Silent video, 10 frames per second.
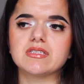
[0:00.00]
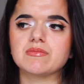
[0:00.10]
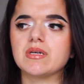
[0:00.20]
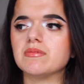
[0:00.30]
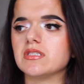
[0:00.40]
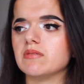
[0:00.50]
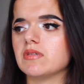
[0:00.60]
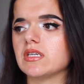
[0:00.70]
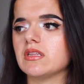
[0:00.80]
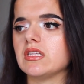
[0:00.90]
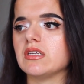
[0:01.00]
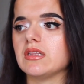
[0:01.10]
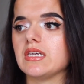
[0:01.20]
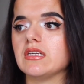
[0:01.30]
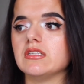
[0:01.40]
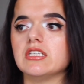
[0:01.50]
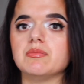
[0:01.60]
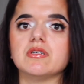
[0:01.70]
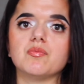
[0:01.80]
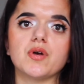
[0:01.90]
Sometimes cinnamon can lean a little
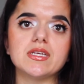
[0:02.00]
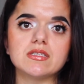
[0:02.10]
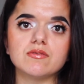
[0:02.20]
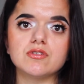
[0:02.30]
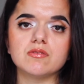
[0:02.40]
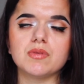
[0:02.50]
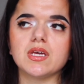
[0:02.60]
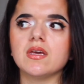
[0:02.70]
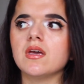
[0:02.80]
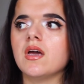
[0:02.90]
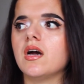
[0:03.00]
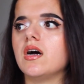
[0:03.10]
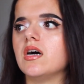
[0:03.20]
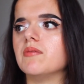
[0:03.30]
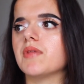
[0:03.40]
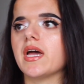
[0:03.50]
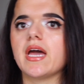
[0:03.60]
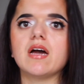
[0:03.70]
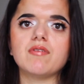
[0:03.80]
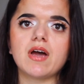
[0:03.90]
bit abrasive to me. I
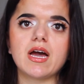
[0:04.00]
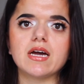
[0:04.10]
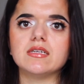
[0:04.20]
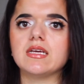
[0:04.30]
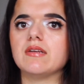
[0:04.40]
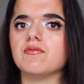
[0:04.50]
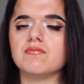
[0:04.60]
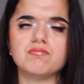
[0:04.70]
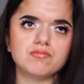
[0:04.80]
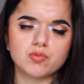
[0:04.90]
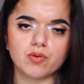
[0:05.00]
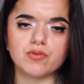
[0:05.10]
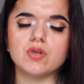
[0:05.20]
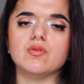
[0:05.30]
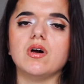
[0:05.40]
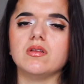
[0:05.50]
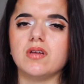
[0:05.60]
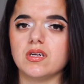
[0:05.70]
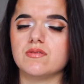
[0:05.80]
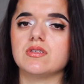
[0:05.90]
have had and reviewed a
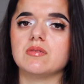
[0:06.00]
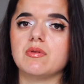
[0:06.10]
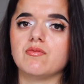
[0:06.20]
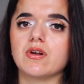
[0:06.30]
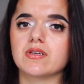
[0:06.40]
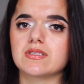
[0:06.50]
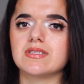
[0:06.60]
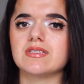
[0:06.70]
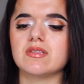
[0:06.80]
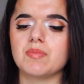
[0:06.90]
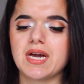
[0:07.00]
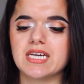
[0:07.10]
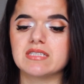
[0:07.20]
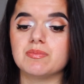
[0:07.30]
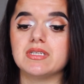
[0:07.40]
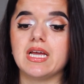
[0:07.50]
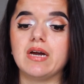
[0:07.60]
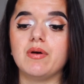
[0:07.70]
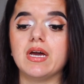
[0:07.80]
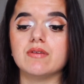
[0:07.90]
lot of cinnamon fragrances in the past, but
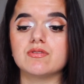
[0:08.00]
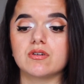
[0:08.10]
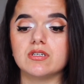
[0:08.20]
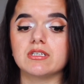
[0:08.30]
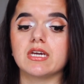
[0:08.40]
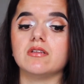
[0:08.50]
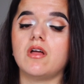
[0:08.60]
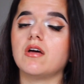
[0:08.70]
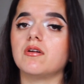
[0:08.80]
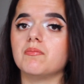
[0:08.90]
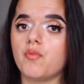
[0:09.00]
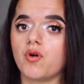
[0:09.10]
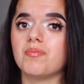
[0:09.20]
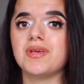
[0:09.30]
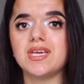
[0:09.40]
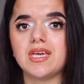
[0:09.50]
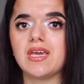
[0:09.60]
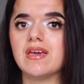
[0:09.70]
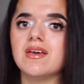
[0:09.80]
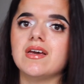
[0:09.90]
now I've started to get a lot more
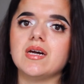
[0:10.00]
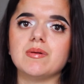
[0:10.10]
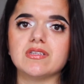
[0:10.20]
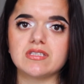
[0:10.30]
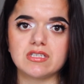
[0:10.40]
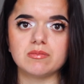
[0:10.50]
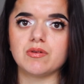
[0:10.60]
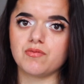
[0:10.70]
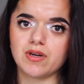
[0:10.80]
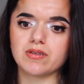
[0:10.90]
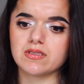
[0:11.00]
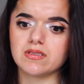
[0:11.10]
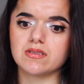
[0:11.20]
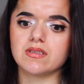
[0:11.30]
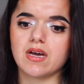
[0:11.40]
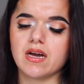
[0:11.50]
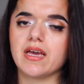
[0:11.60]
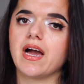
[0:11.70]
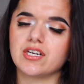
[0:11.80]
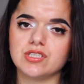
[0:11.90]
picky about the cinnamon fragrances that I
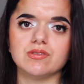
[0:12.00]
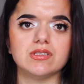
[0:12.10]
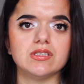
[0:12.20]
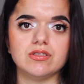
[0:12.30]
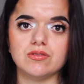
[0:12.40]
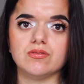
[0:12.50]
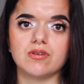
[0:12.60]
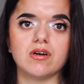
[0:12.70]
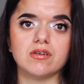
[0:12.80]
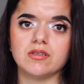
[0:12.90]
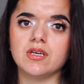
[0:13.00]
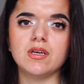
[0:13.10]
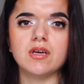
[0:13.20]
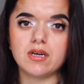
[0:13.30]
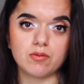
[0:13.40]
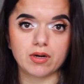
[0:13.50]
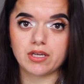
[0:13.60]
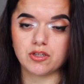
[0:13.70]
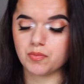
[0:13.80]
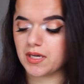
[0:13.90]
actually use on a
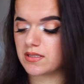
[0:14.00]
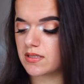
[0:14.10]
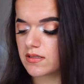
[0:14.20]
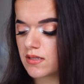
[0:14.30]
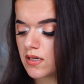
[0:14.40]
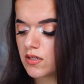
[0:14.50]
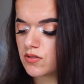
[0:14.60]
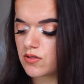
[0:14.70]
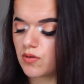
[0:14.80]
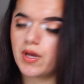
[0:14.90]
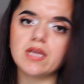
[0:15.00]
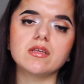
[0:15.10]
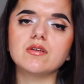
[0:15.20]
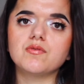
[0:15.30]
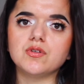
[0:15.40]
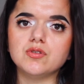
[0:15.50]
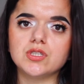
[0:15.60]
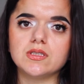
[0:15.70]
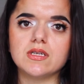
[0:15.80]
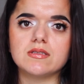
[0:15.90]
regular basis. So Alien
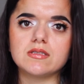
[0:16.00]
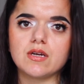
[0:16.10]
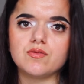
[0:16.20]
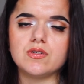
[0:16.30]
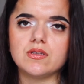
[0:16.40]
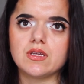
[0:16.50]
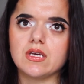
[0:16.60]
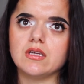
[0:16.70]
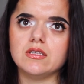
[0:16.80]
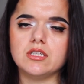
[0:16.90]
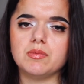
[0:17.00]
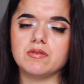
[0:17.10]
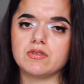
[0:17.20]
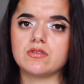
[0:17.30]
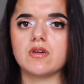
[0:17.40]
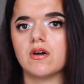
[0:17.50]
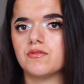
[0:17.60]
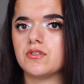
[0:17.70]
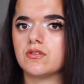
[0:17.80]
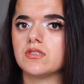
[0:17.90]
Fusion is definitely a little bit of a
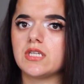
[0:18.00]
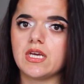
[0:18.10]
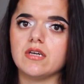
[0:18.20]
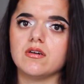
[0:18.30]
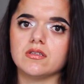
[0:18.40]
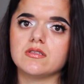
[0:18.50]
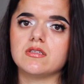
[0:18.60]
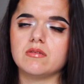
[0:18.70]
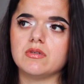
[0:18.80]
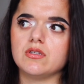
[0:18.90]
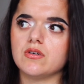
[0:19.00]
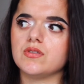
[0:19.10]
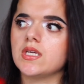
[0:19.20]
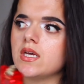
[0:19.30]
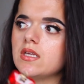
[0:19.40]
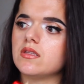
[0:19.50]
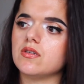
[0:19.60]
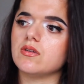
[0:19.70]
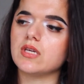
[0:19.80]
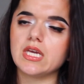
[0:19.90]
softer take on the cinnamon note.
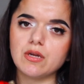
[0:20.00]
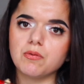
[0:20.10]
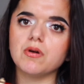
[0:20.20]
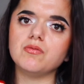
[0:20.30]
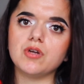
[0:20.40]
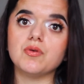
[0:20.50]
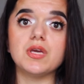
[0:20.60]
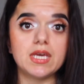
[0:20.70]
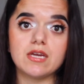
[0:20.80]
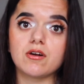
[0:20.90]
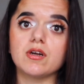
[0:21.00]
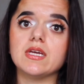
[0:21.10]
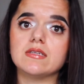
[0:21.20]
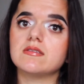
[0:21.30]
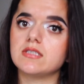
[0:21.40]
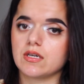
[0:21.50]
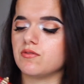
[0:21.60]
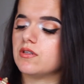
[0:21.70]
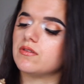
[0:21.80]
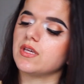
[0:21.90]
The hero note here is
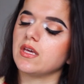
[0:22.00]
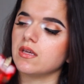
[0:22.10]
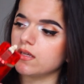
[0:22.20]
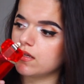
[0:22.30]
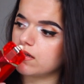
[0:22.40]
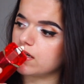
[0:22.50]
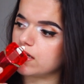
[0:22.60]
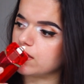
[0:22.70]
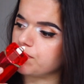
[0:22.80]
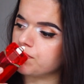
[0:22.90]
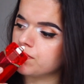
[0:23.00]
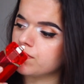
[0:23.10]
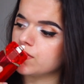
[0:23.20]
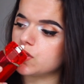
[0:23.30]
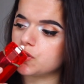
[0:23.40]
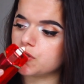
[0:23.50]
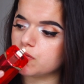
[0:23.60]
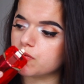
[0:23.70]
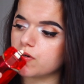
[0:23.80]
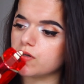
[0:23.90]
definitely the
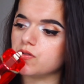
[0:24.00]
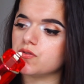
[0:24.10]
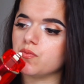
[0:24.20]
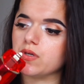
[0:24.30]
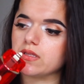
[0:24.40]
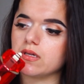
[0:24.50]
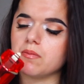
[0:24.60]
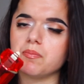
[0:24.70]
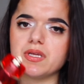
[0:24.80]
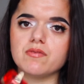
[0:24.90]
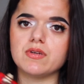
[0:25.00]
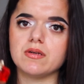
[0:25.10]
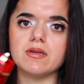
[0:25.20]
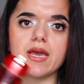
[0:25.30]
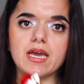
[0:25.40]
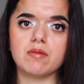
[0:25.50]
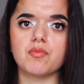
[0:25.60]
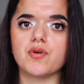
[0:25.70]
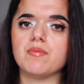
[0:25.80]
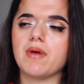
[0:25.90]
tuberose with a bit of an
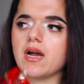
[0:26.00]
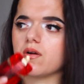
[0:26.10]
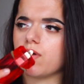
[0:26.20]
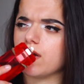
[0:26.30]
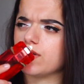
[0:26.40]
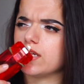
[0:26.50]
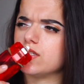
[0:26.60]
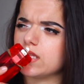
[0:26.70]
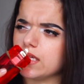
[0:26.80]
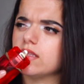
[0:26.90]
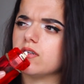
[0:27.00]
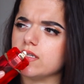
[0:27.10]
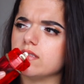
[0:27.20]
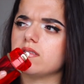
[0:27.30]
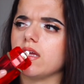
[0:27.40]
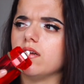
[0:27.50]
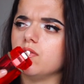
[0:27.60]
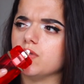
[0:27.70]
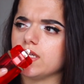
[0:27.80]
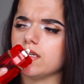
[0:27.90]
ambery background. I think there is
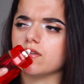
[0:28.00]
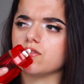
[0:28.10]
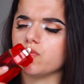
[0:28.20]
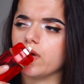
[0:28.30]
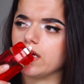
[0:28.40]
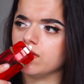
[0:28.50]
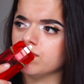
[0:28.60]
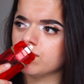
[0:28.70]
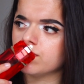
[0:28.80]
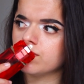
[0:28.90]
sandalwood here as well.